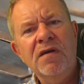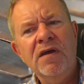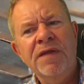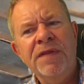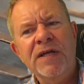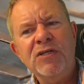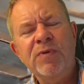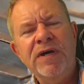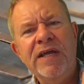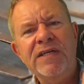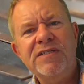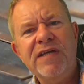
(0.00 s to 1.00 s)
and that's where
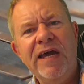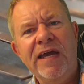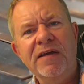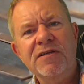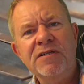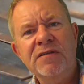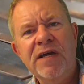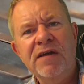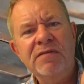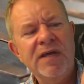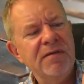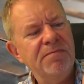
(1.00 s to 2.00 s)
they stay. So
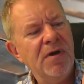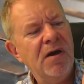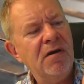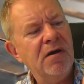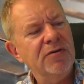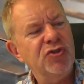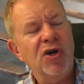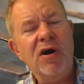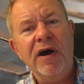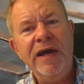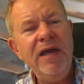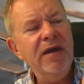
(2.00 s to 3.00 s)
they are
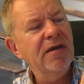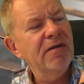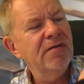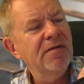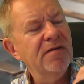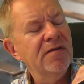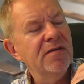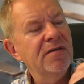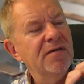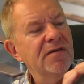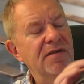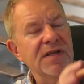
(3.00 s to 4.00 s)
dry.
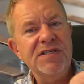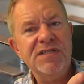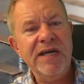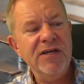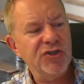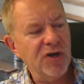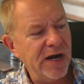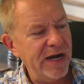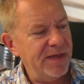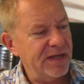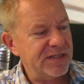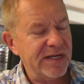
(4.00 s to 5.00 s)
They stay
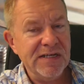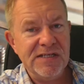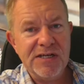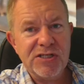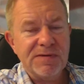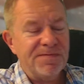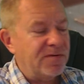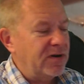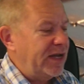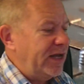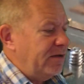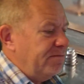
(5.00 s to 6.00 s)
dry. They stay
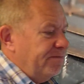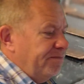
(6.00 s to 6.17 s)
dust-free.